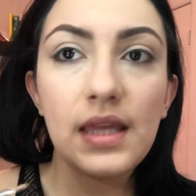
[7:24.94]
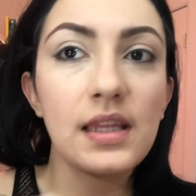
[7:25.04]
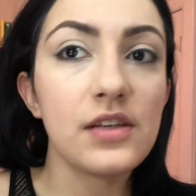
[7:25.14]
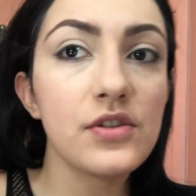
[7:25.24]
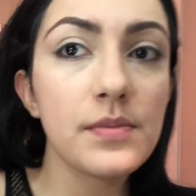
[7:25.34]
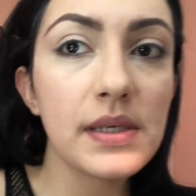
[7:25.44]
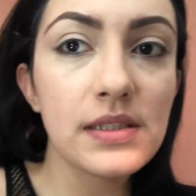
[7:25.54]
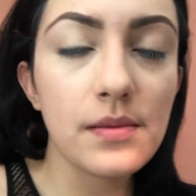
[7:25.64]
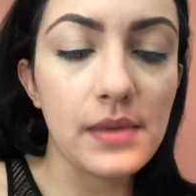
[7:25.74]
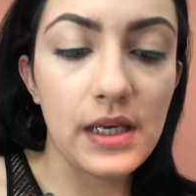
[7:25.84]
That just makes
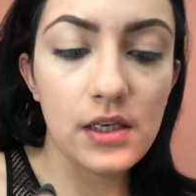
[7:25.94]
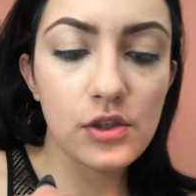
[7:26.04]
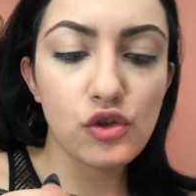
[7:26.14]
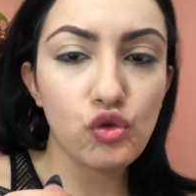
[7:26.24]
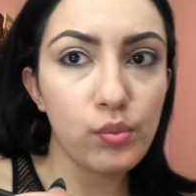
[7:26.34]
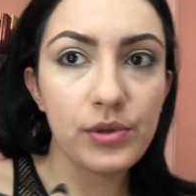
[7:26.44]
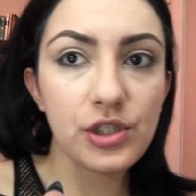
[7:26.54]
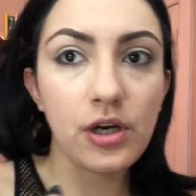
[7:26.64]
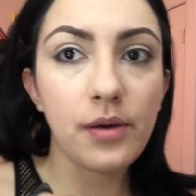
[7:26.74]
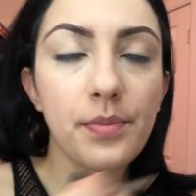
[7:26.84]
them like super
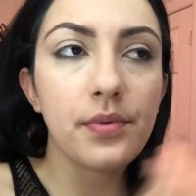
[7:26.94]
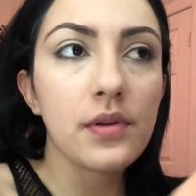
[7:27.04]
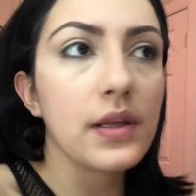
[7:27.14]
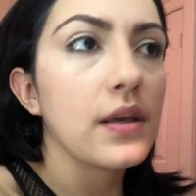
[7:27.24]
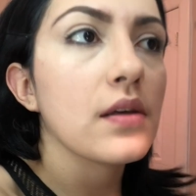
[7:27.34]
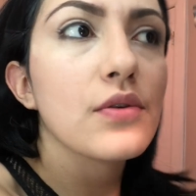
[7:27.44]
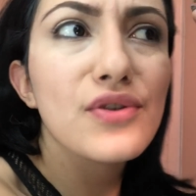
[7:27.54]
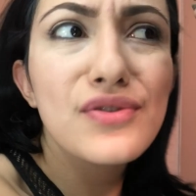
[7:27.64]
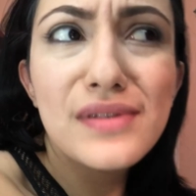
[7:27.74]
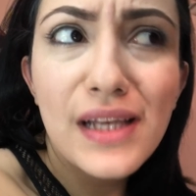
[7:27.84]
sharp. Like
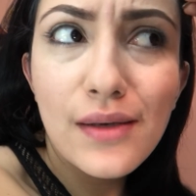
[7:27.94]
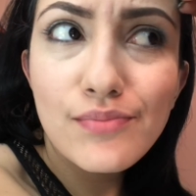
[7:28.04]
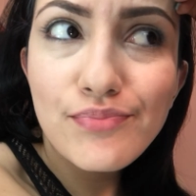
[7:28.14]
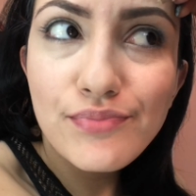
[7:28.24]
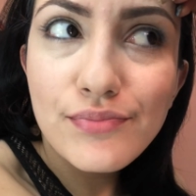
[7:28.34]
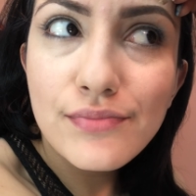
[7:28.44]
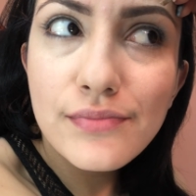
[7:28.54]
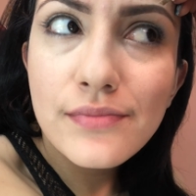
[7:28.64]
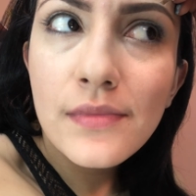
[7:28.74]
you're just like, damn.